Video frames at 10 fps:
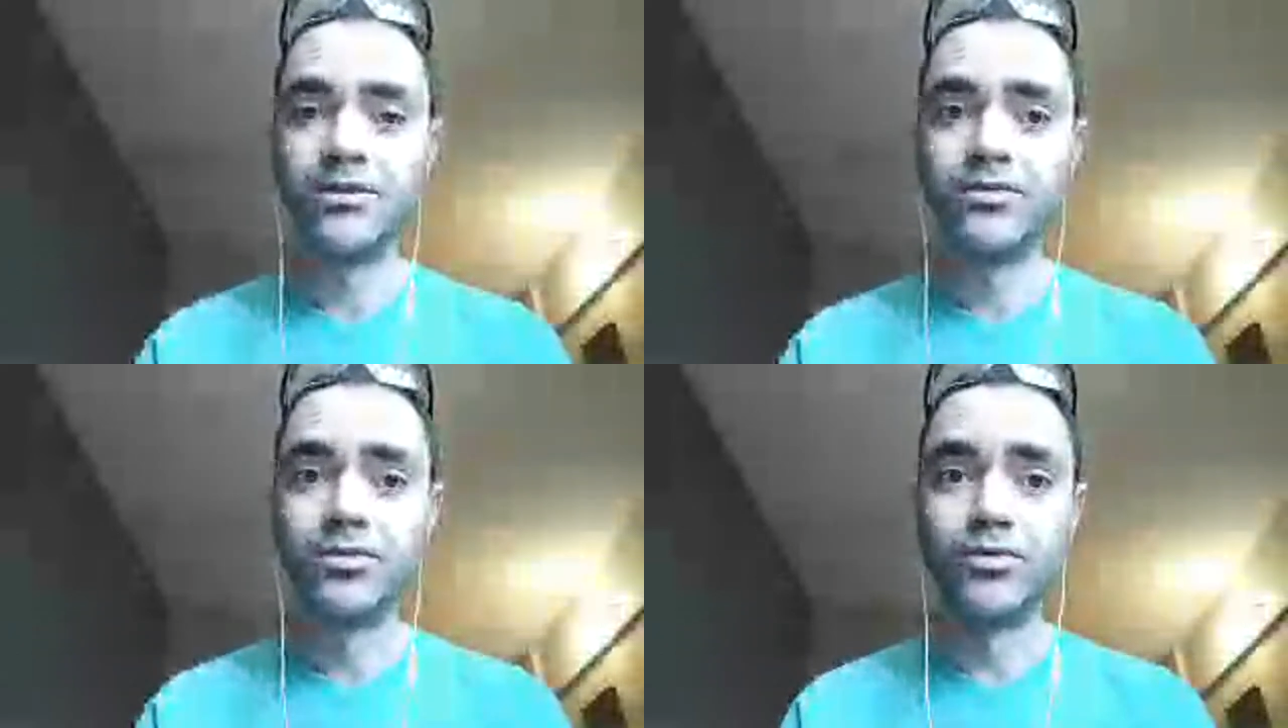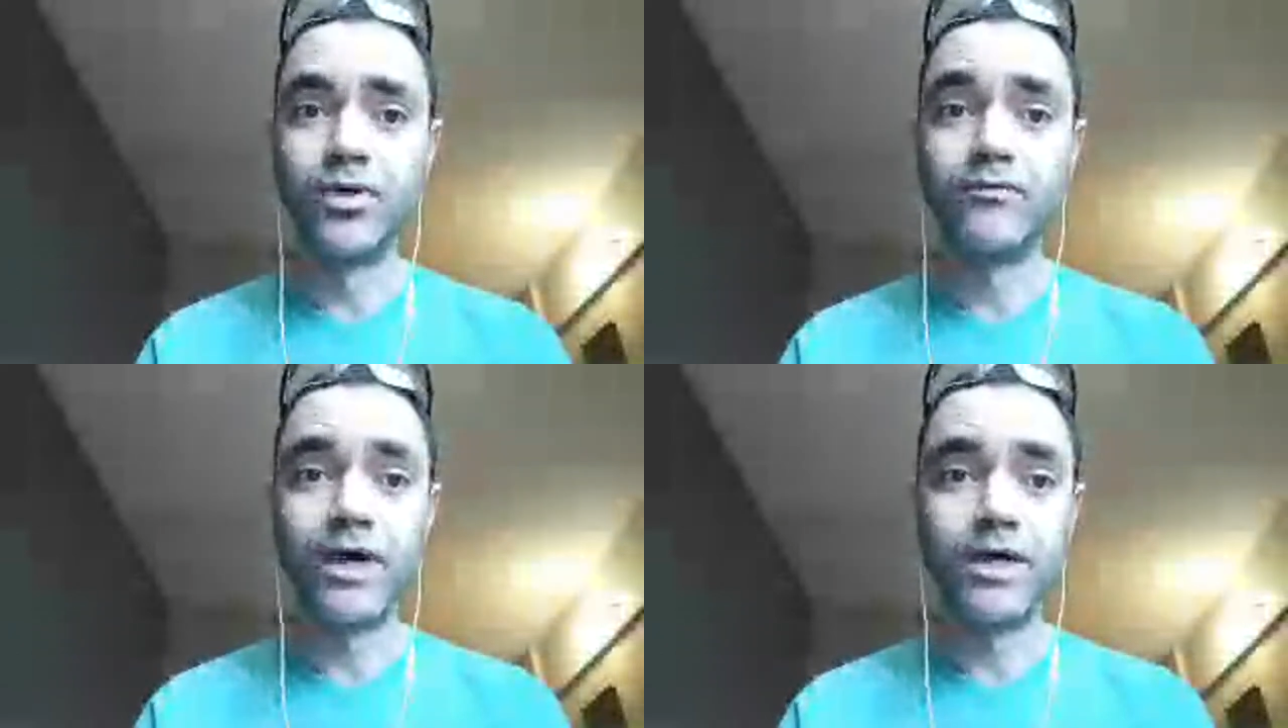to
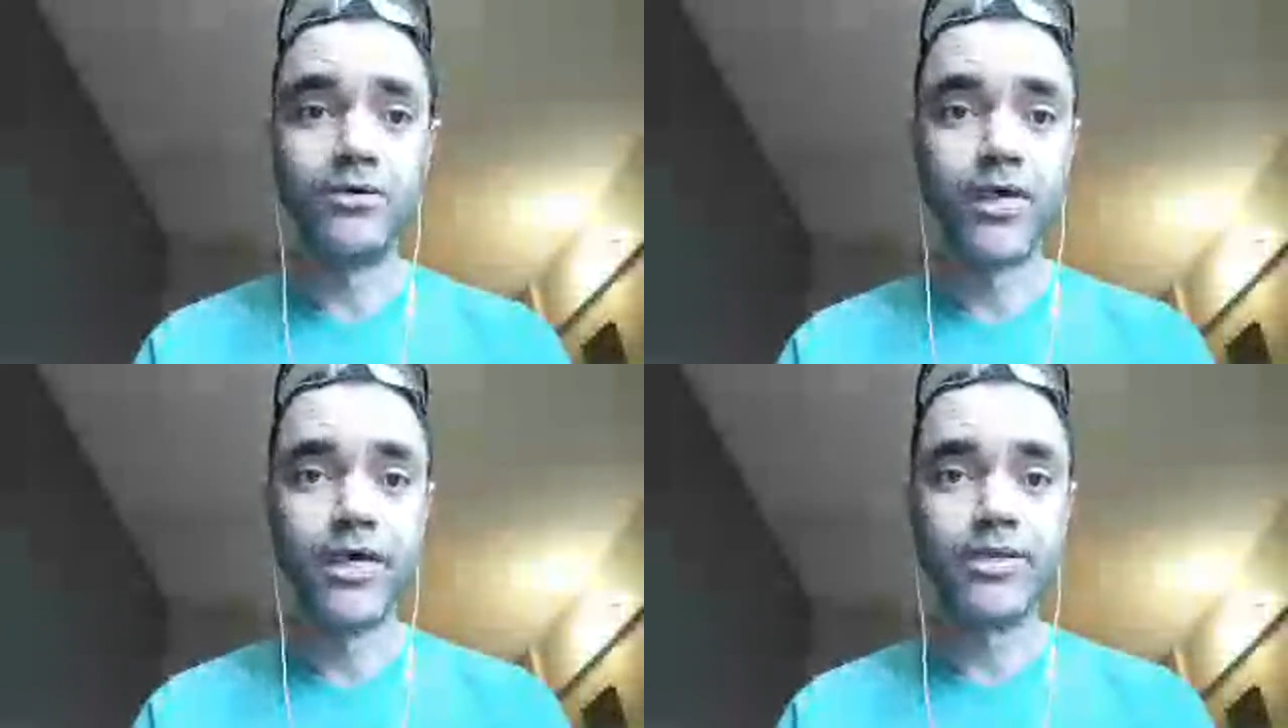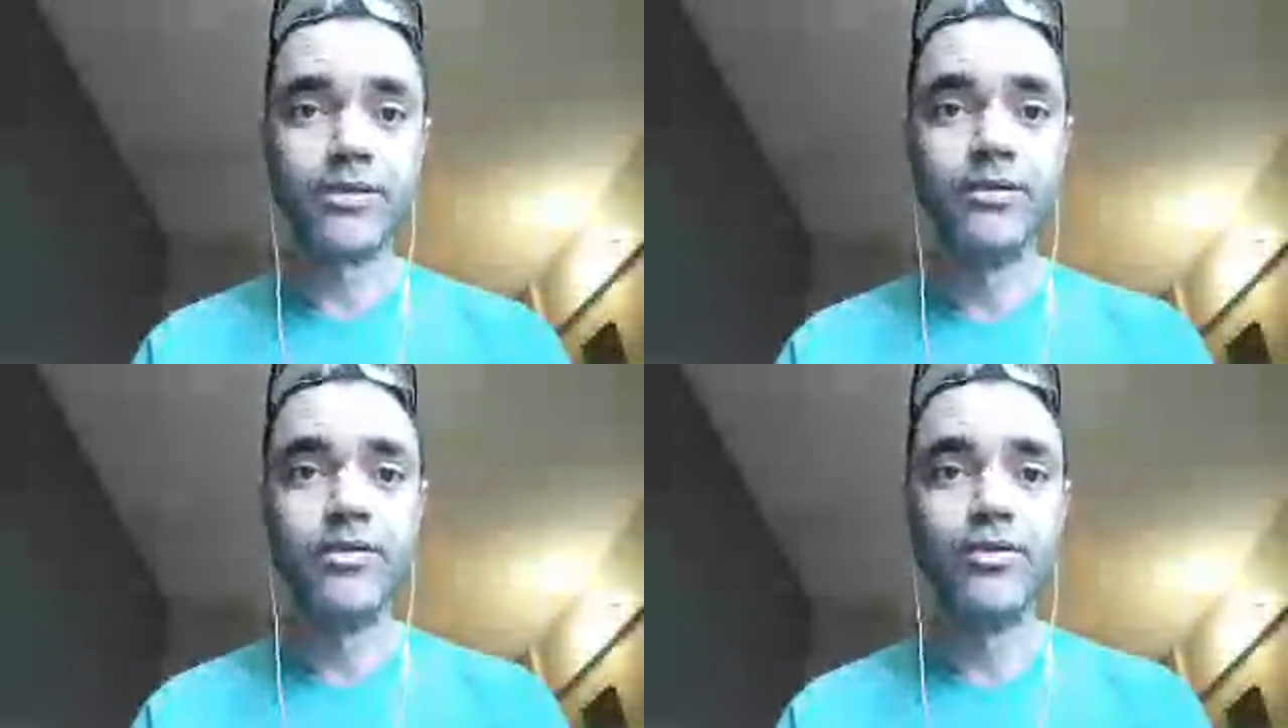evaluate
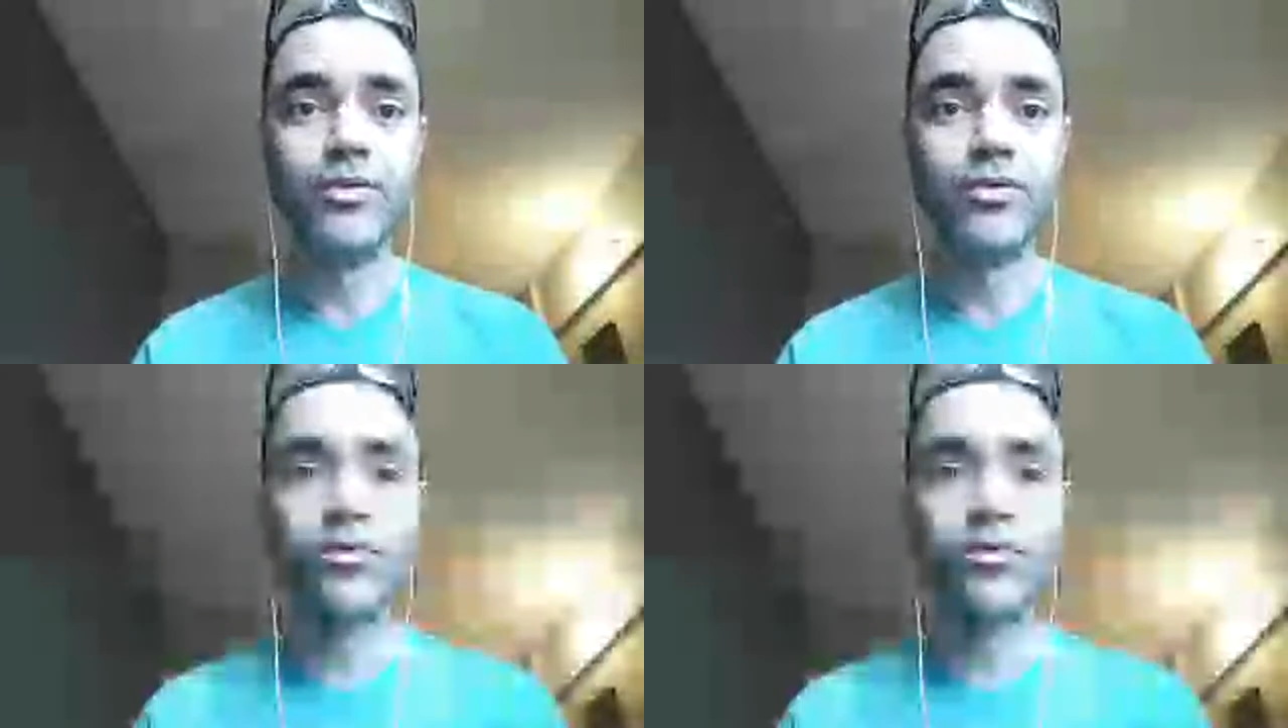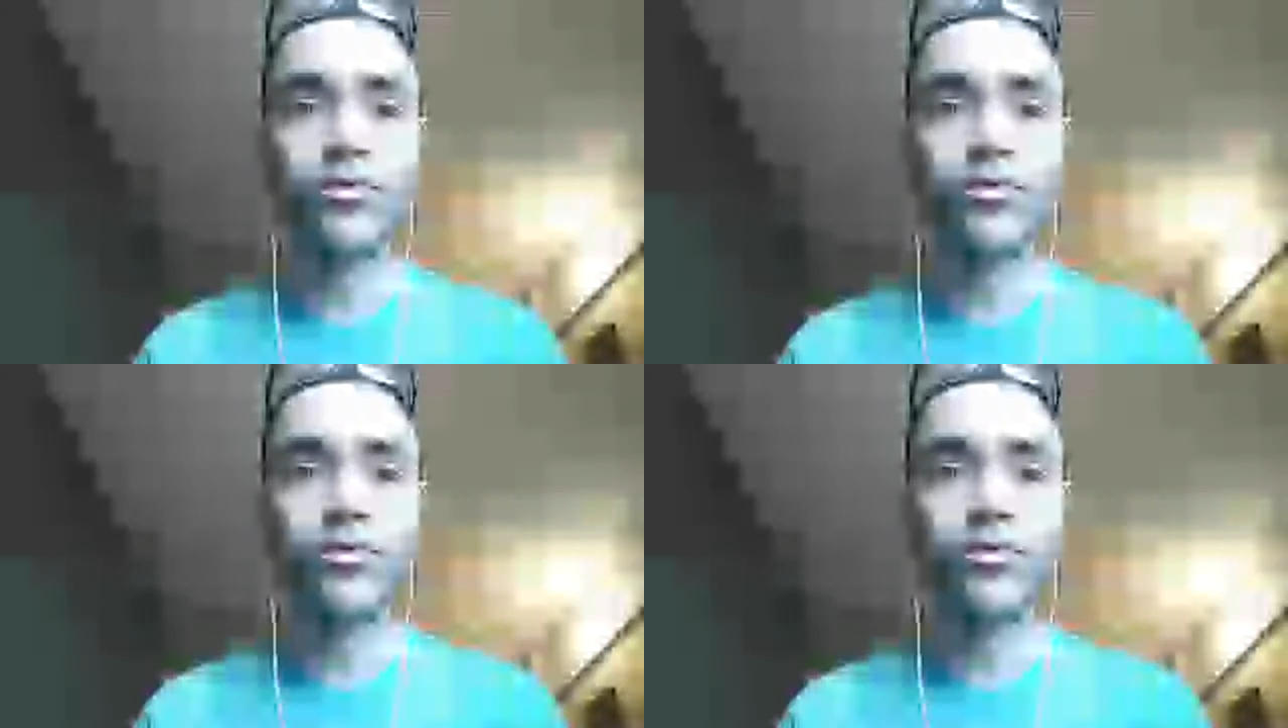who